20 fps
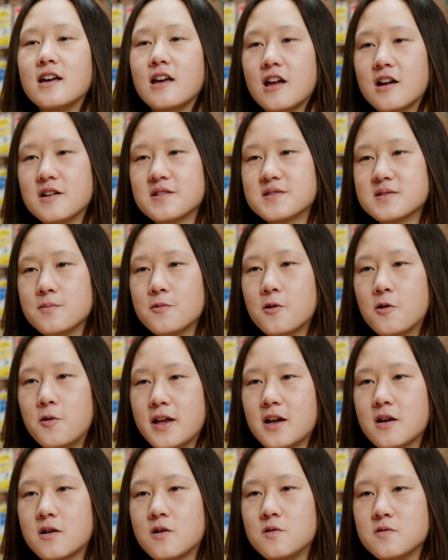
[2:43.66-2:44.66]
Here's some
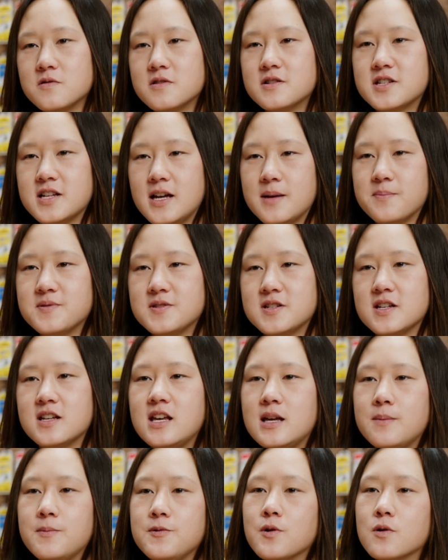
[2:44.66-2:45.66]
quick cooler tips to
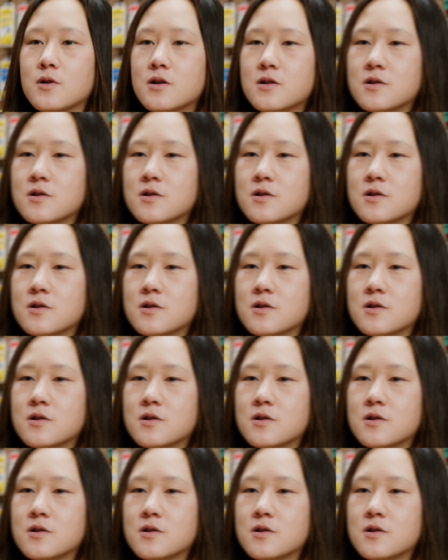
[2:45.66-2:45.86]
keep your